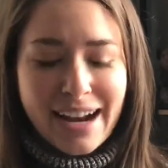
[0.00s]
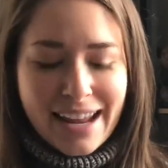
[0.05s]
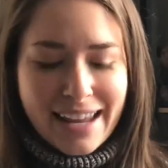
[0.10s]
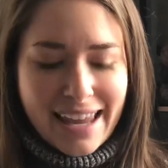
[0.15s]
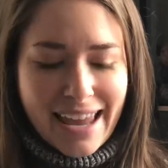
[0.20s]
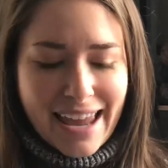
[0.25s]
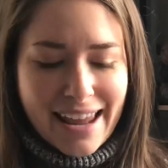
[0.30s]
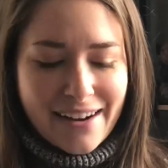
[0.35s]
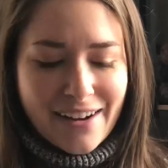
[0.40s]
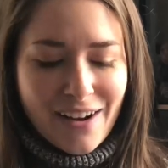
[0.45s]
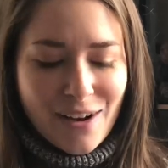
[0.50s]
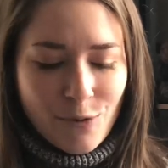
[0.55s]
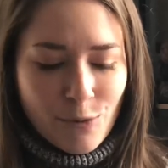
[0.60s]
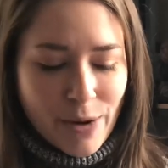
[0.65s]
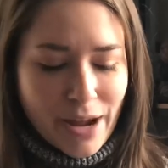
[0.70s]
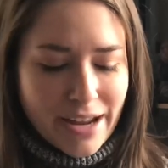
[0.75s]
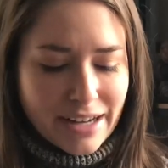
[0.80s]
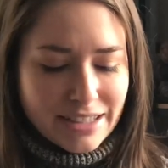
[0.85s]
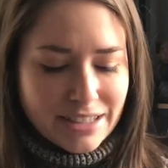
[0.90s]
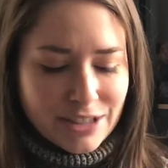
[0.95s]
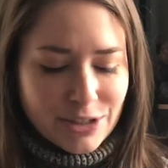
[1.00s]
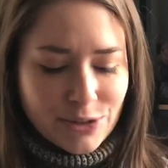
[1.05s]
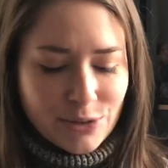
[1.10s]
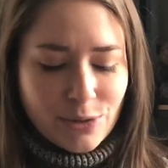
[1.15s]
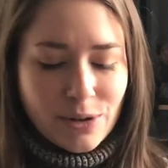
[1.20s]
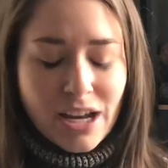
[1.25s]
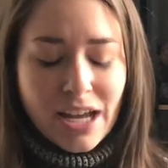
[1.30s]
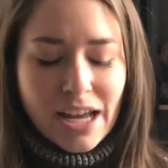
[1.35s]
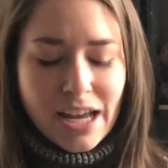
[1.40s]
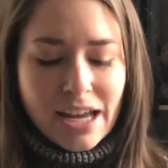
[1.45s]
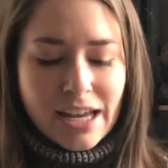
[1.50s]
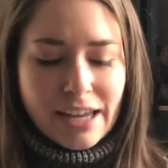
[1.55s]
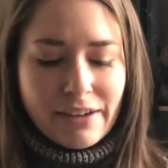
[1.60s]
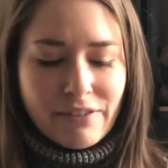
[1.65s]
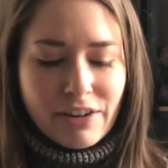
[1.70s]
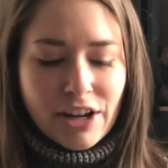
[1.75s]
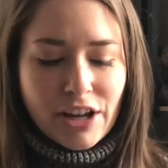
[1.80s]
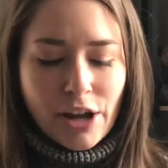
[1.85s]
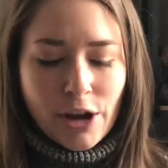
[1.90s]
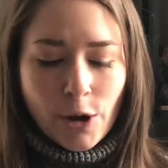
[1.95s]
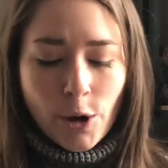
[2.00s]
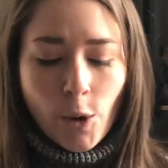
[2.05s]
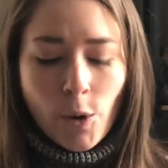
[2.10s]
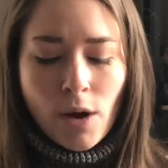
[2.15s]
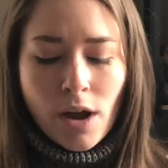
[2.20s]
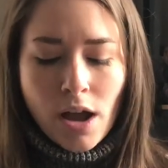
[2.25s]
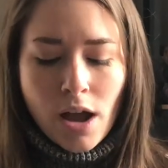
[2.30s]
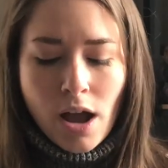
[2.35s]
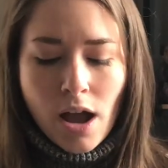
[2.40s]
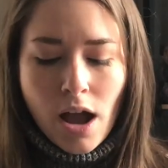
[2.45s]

I cannot wait to give it a go.